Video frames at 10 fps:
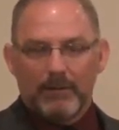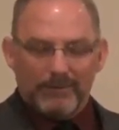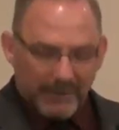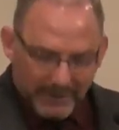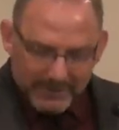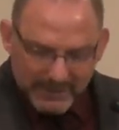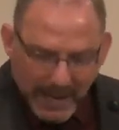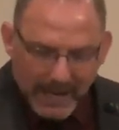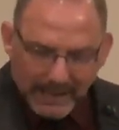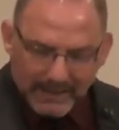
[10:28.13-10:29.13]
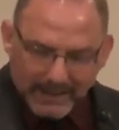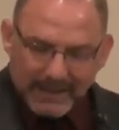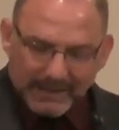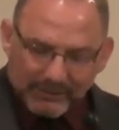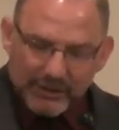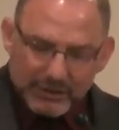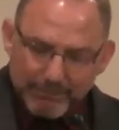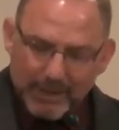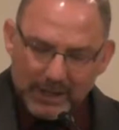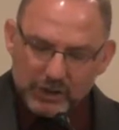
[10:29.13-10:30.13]
They're excited to get this
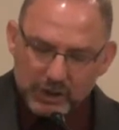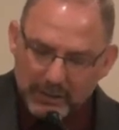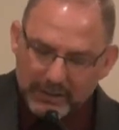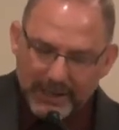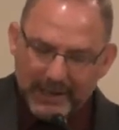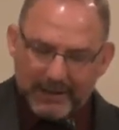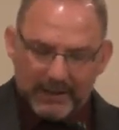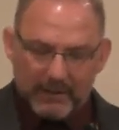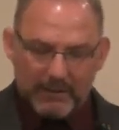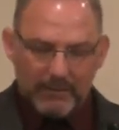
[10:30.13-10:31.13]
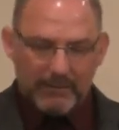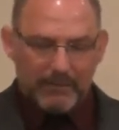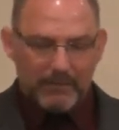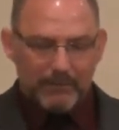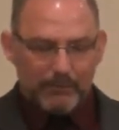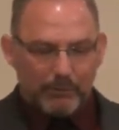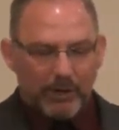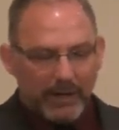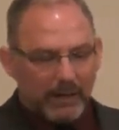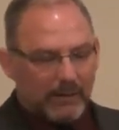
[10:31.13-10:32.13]
much needed
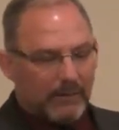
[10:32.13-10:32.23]
break.